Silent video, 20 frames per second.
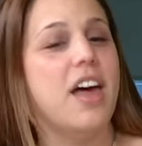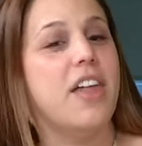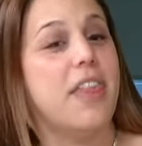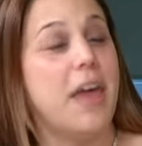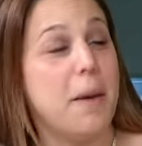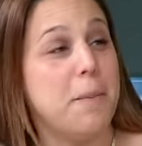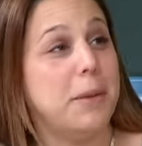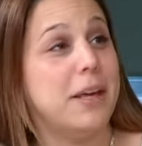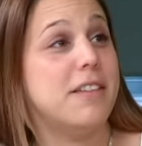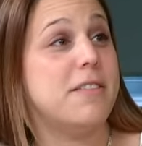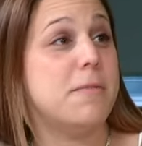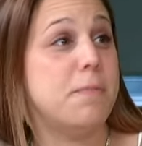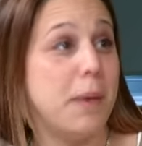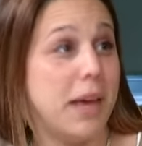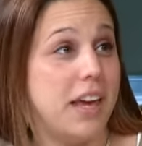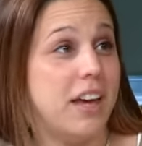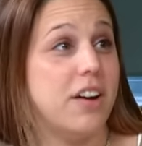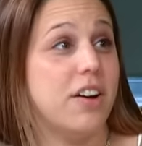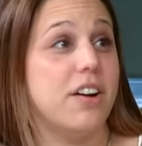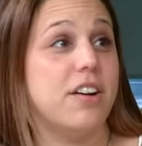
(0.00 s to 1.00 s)
That means
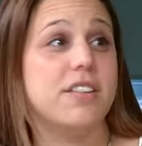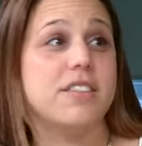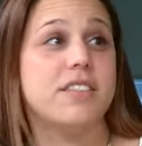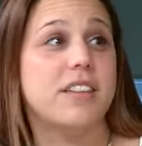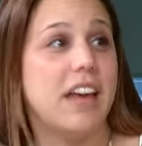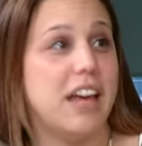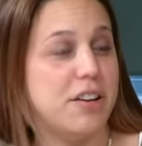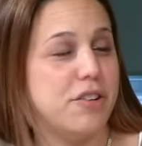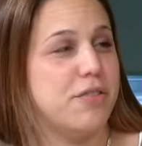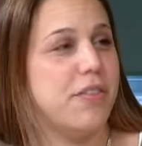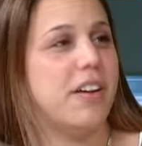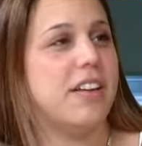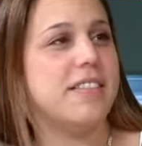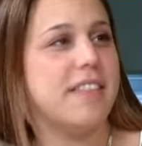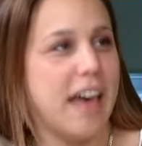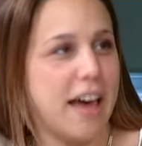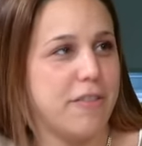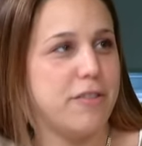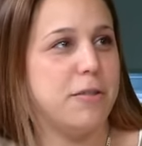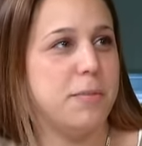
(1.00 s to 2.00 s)
bankers, hedge
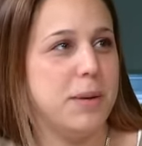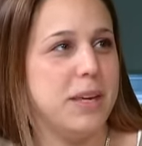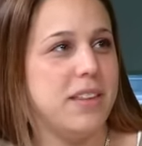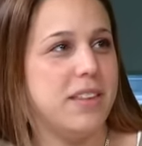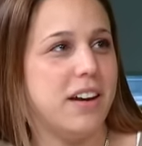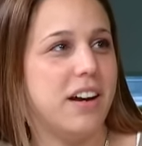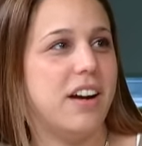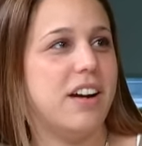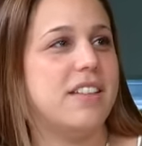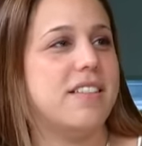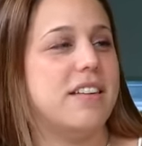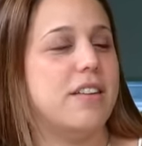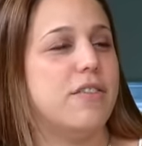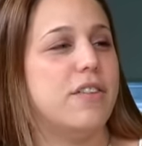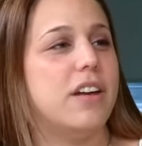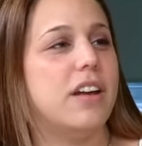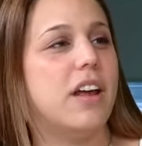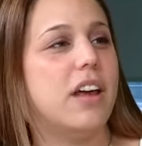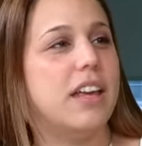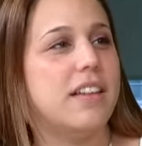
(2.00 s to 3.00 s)
funds have to be there. It's
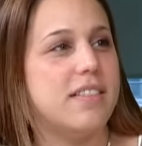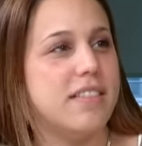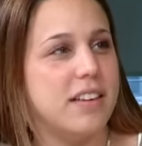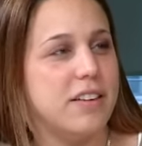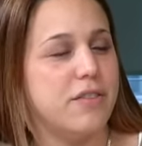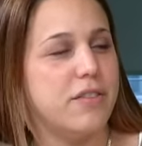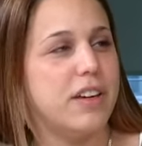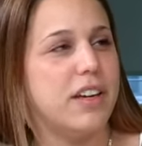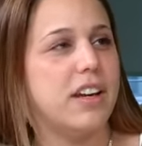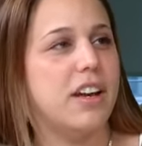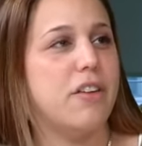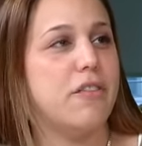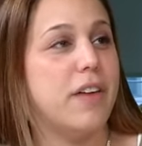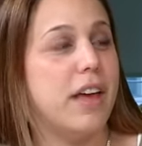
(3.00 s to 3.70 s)
even right. it's even